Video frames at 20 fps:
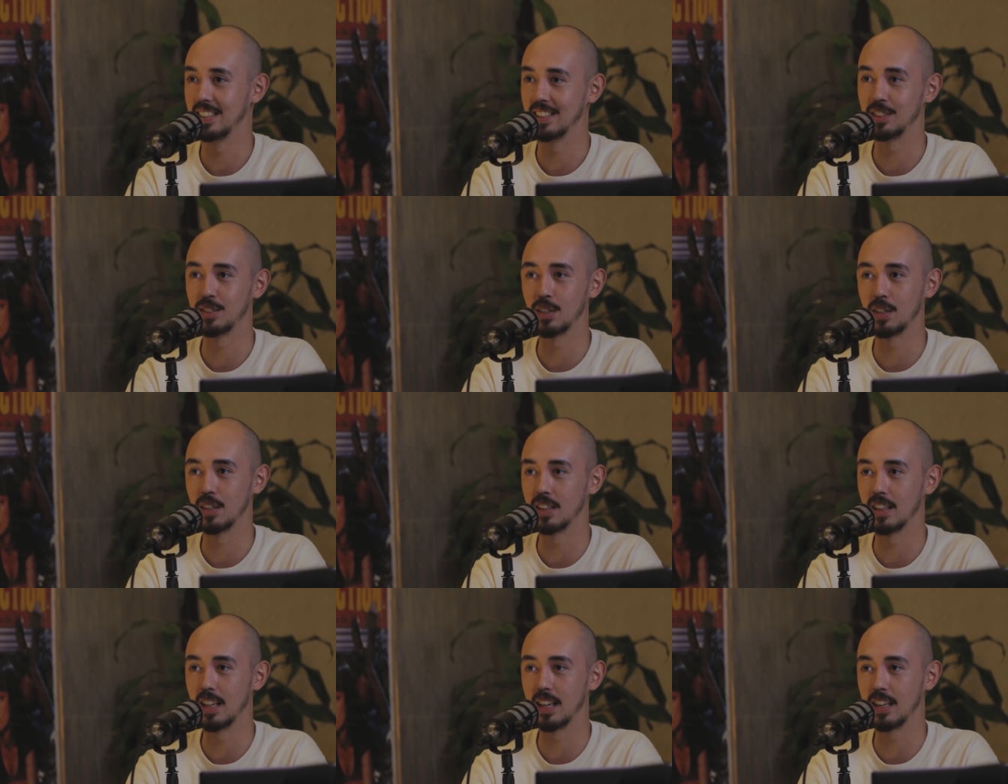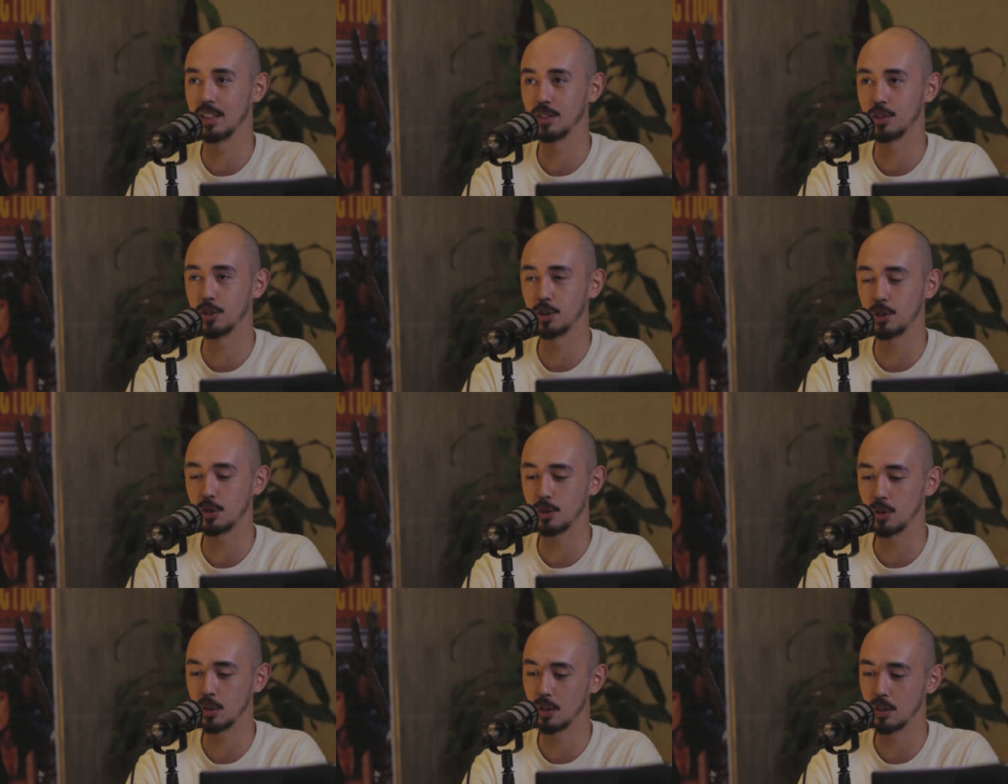so like just
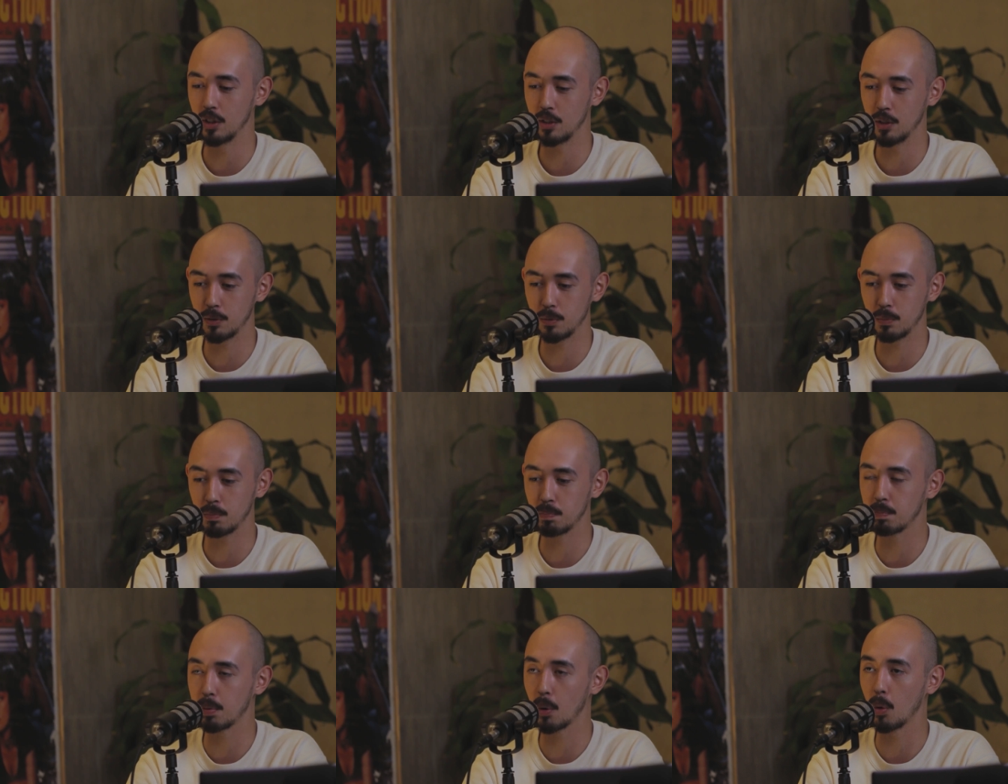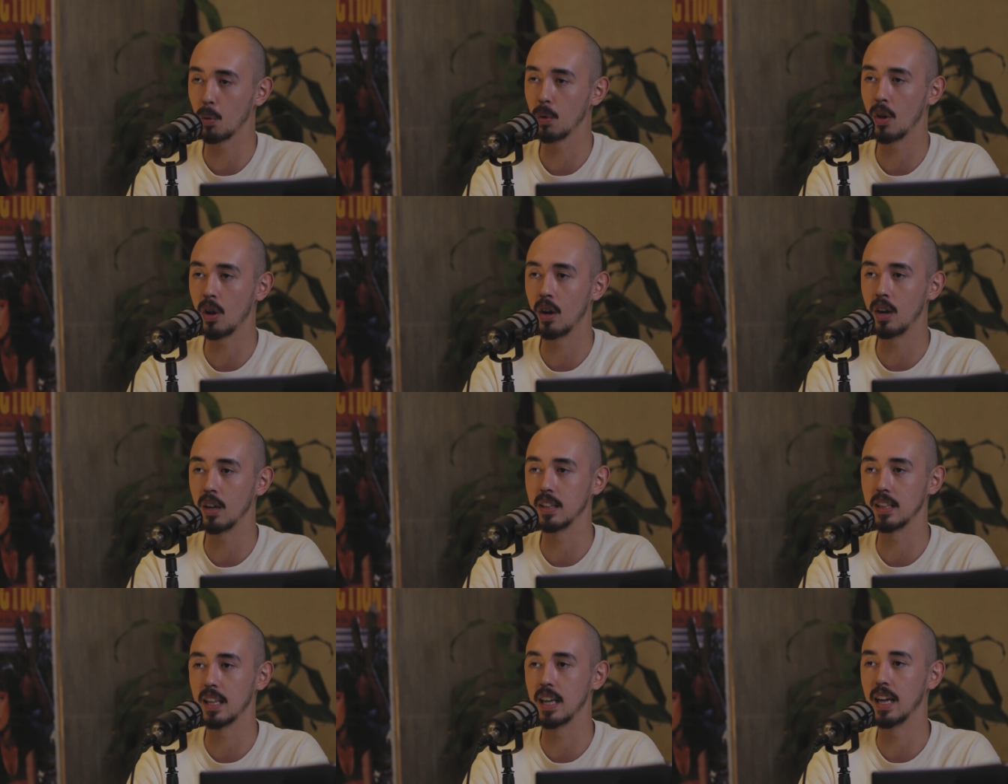to
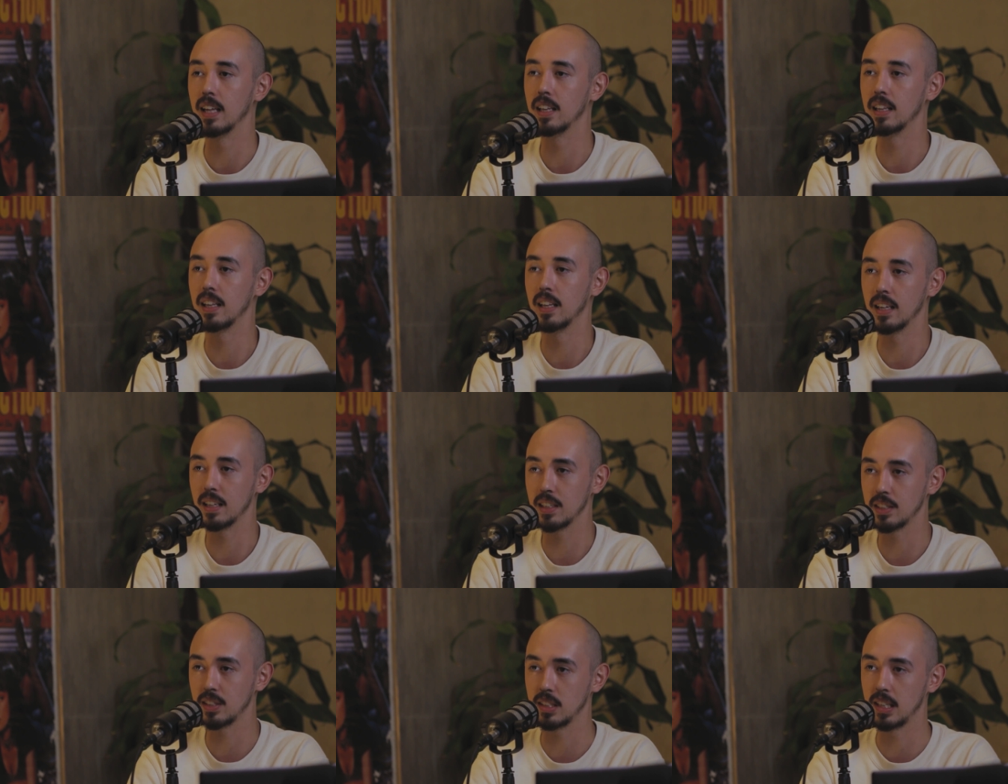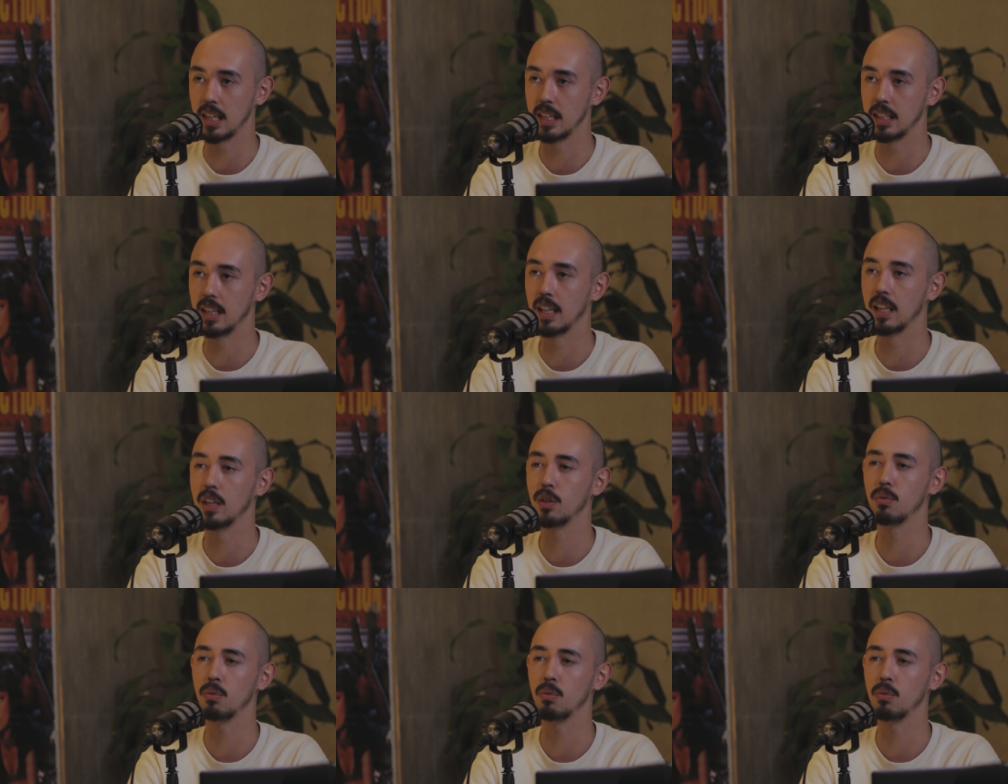prolong that and extend it and yeah,